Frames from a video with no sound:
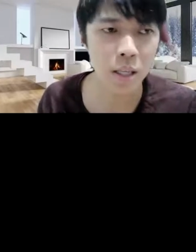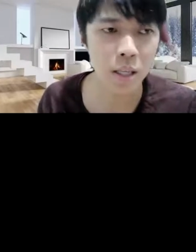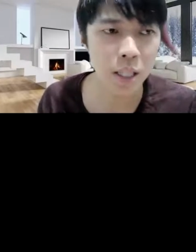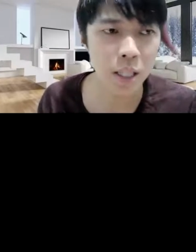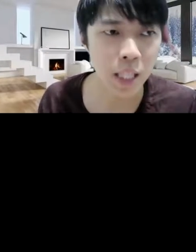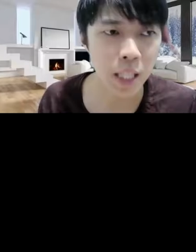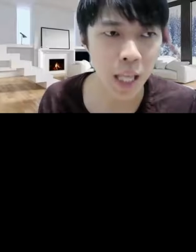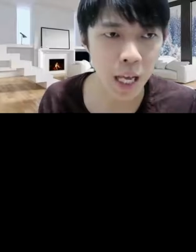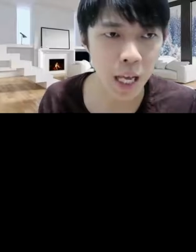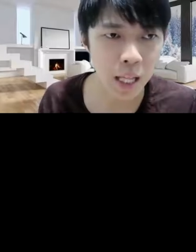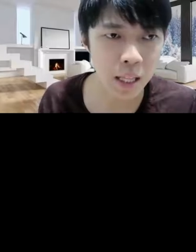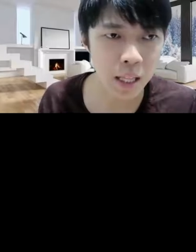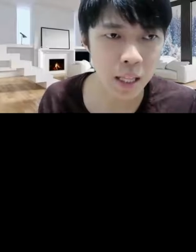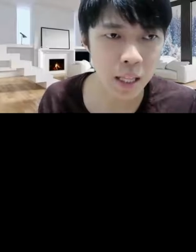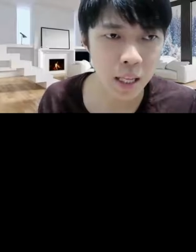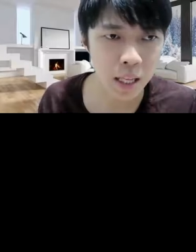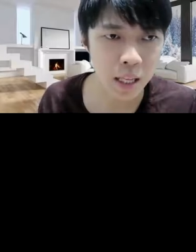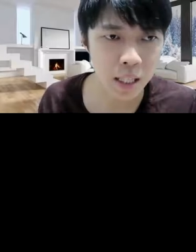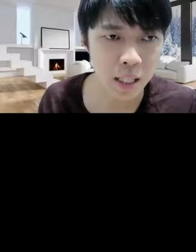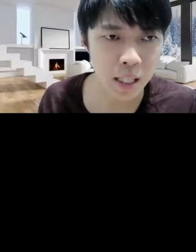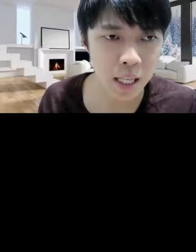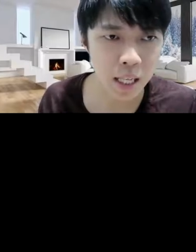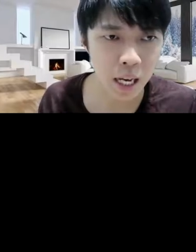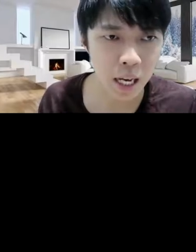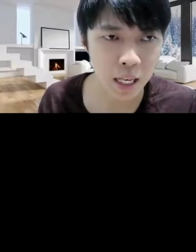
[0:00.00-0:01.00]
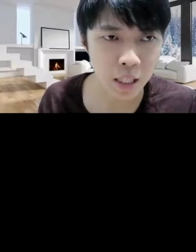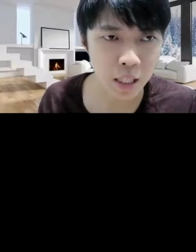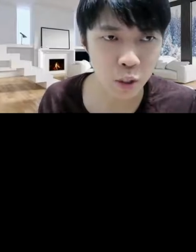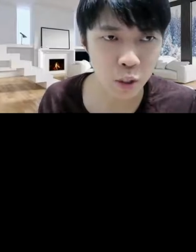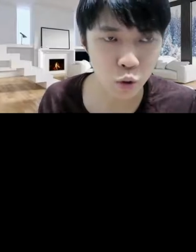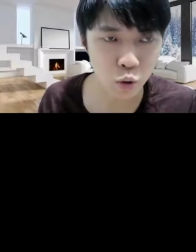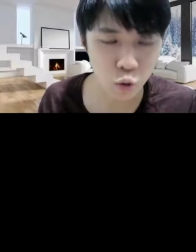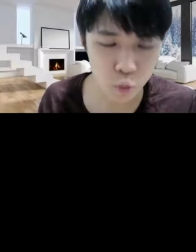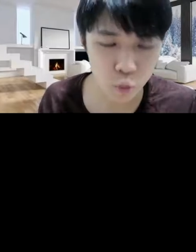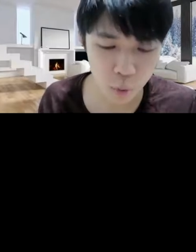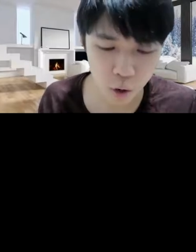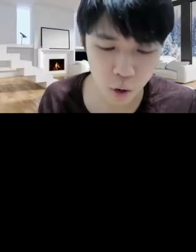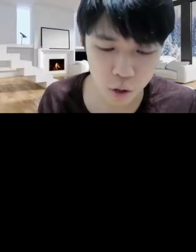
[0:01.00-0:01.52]
Then the other
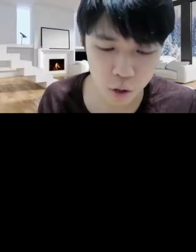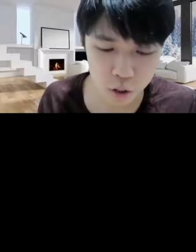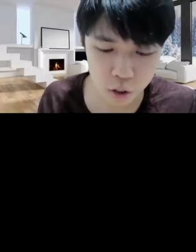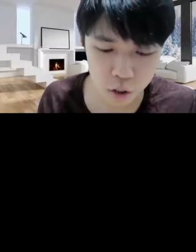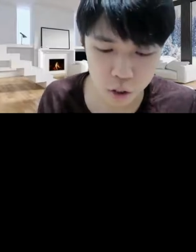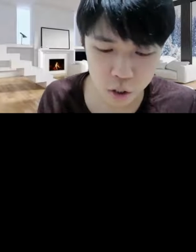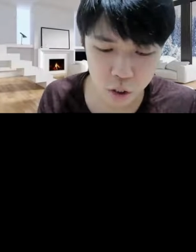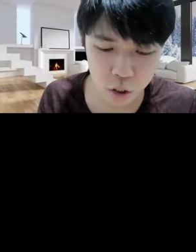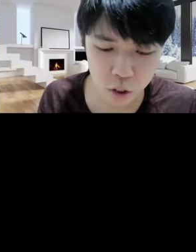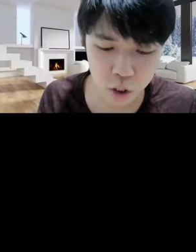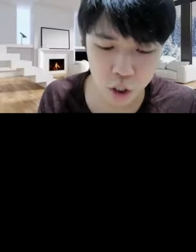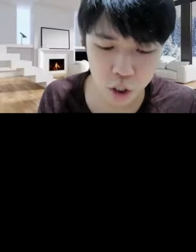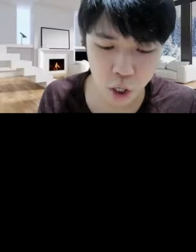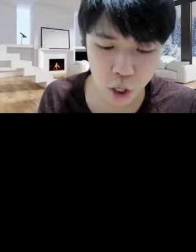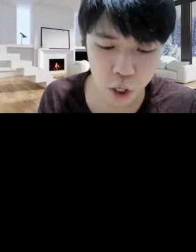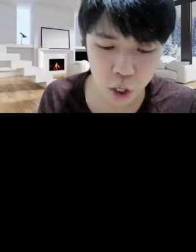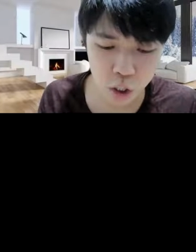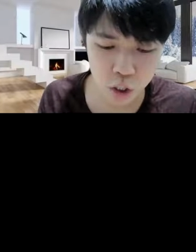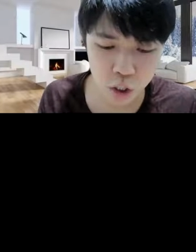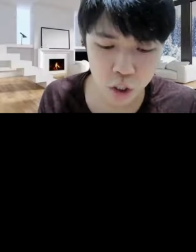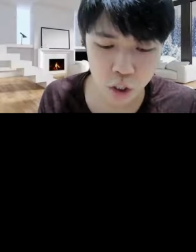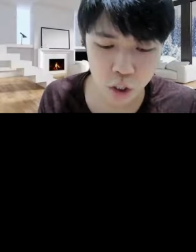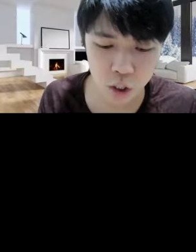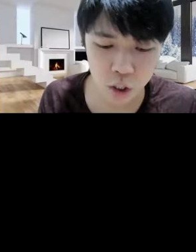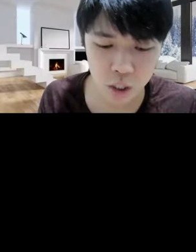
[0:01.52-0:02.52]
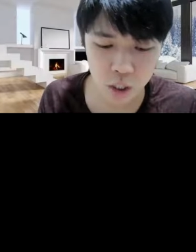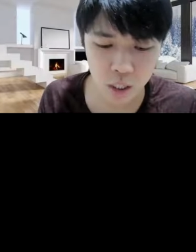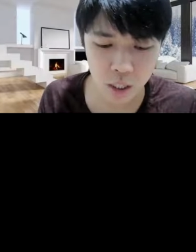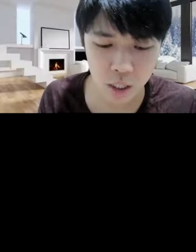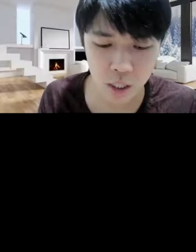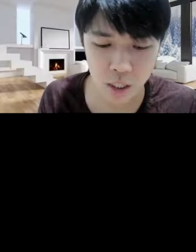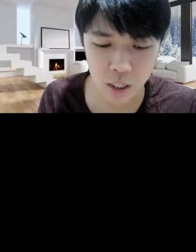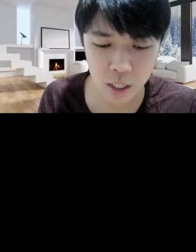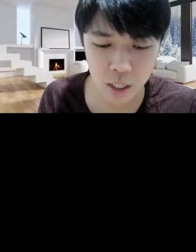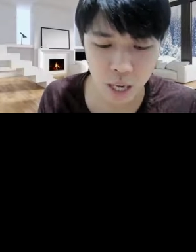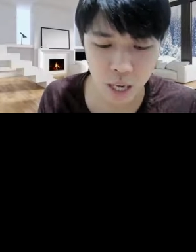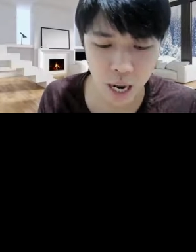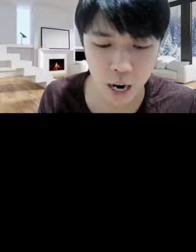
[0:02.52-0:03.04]
2 more, just change the
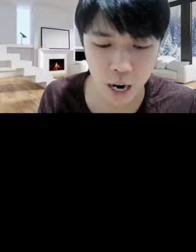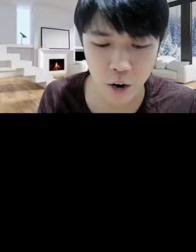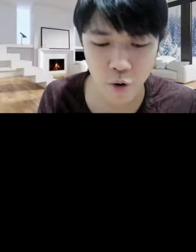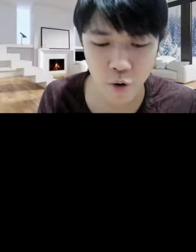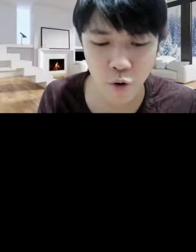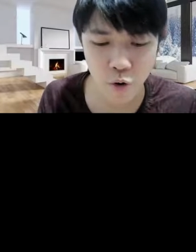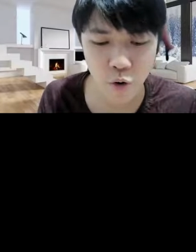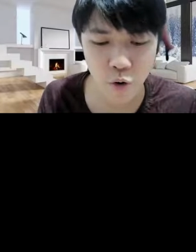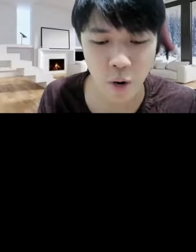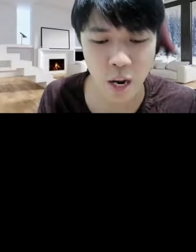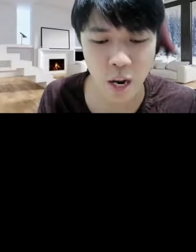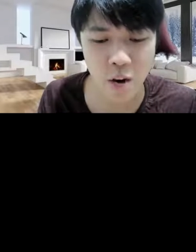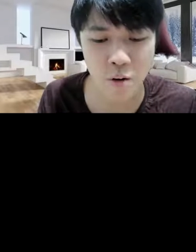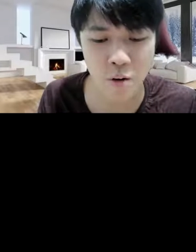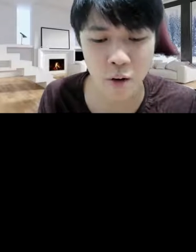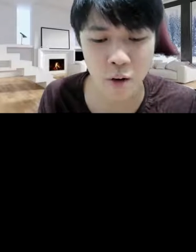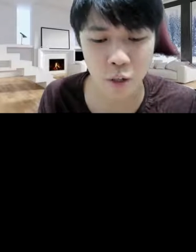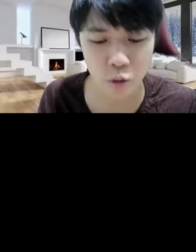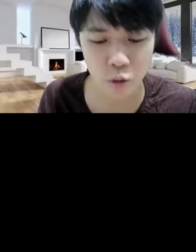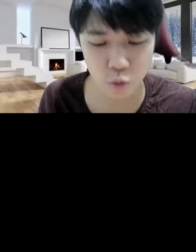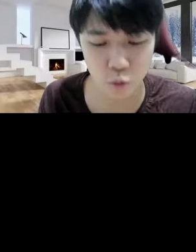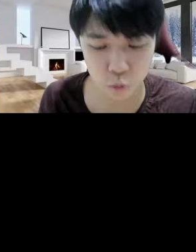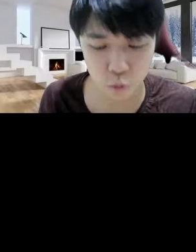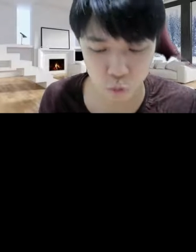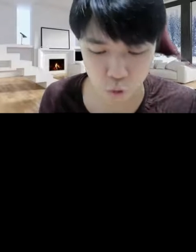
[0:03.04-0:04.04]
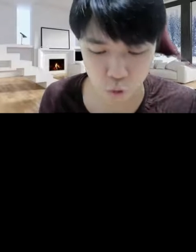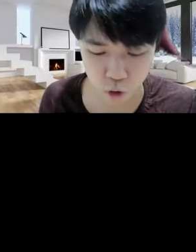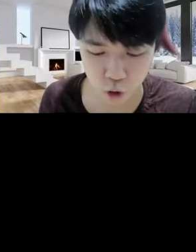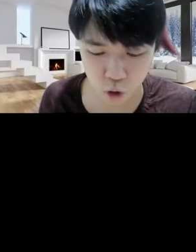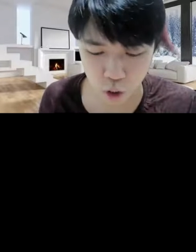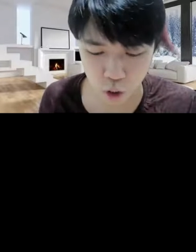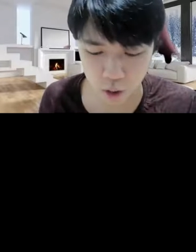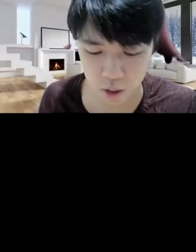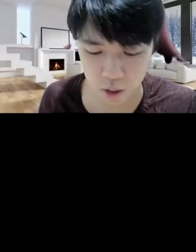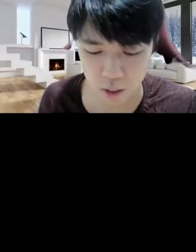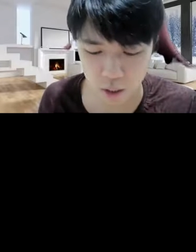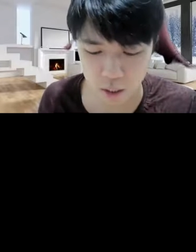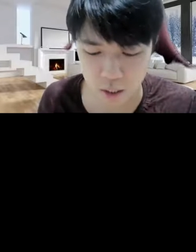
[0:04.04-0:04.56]
narrow area to
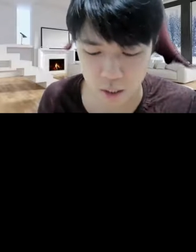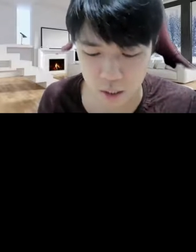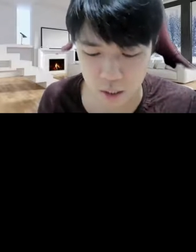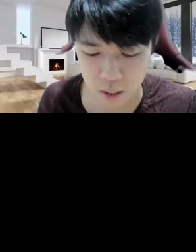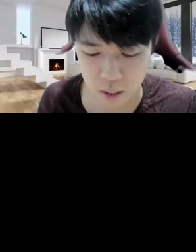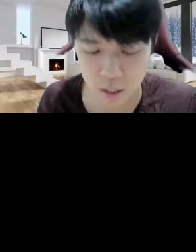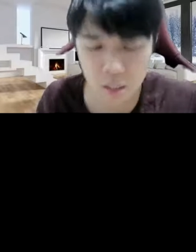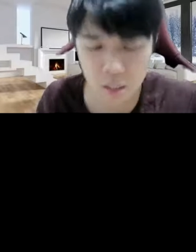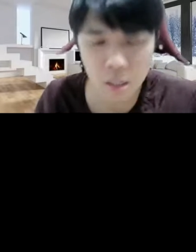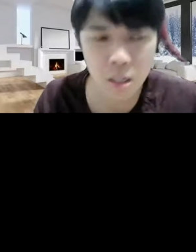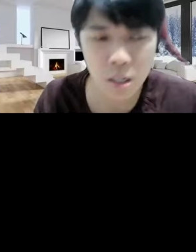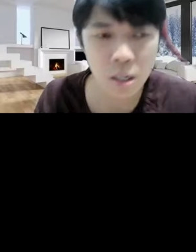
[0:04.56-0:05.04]
shortest.